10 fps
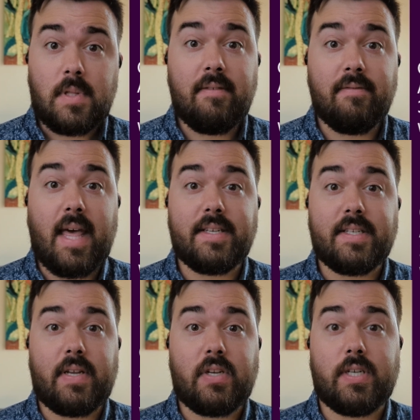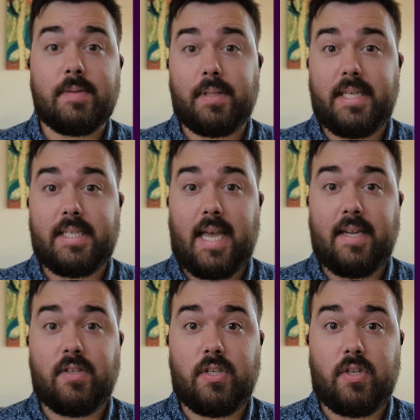if that is of interest, please
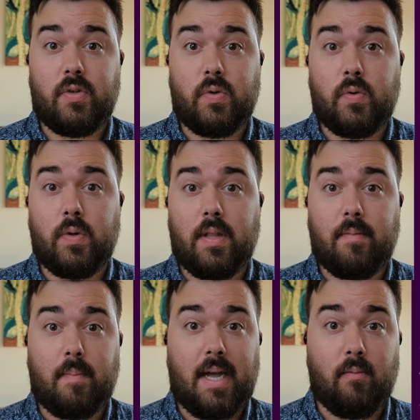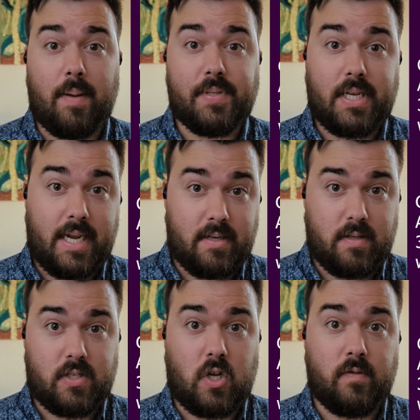head to my website,
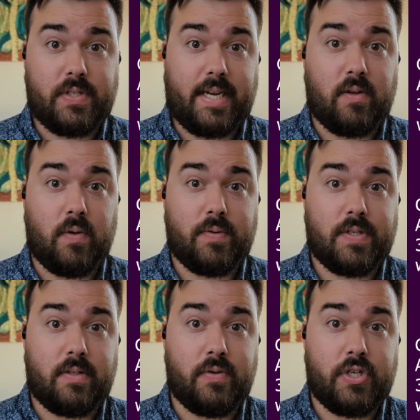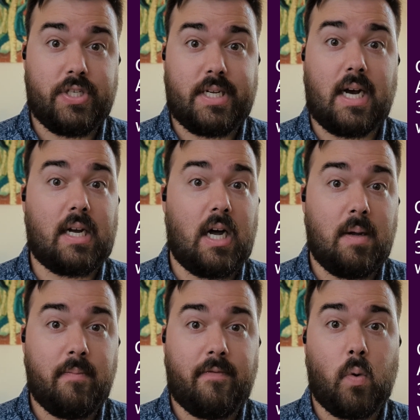
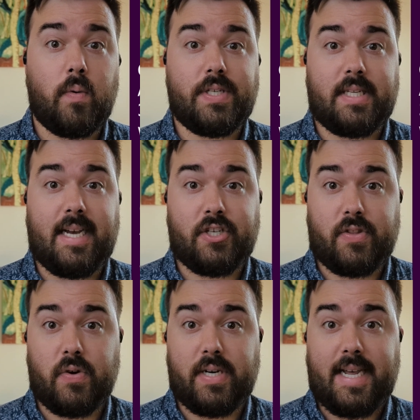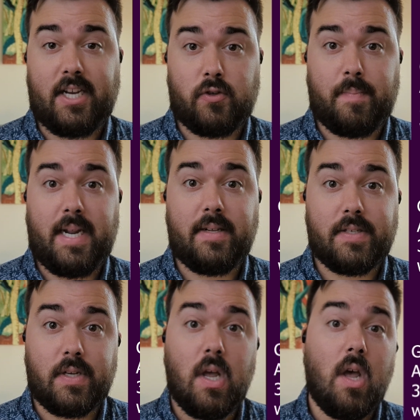
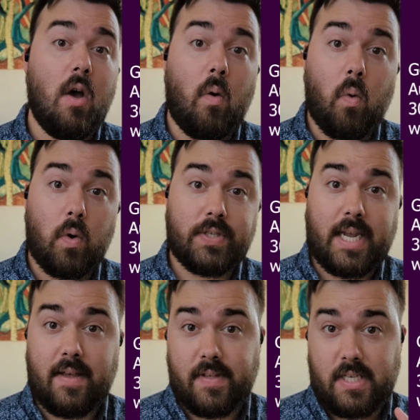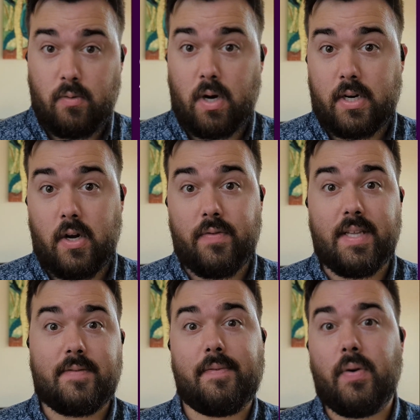solvecyclesolutions.com/30-minutes, or scan the QR code
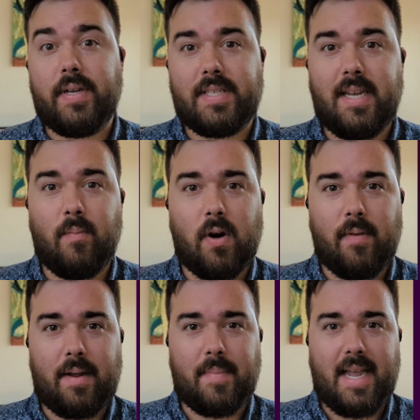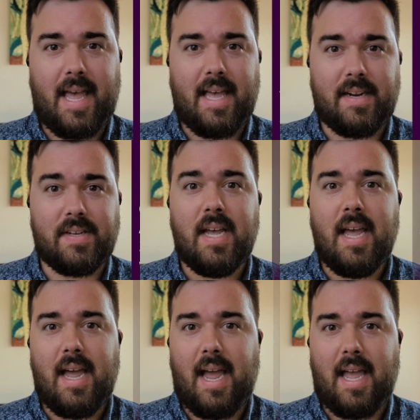that's floating somewhere around my head,
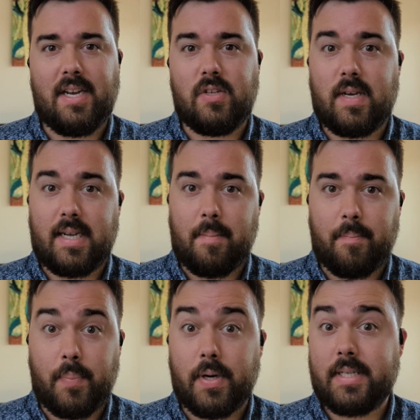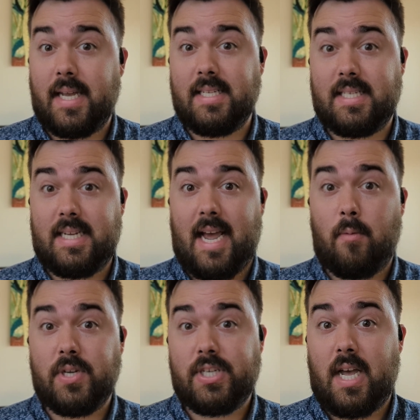and you can get booked and see
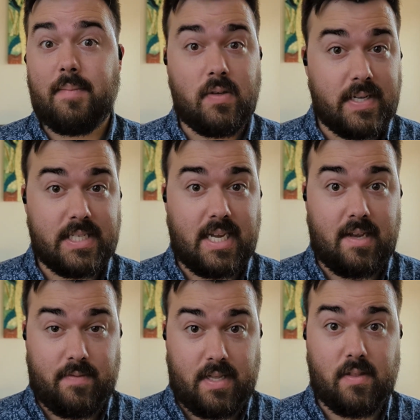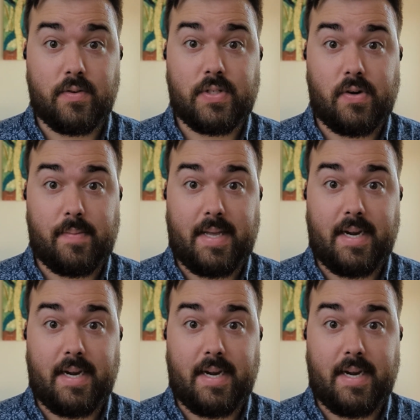how much time you can save in those 30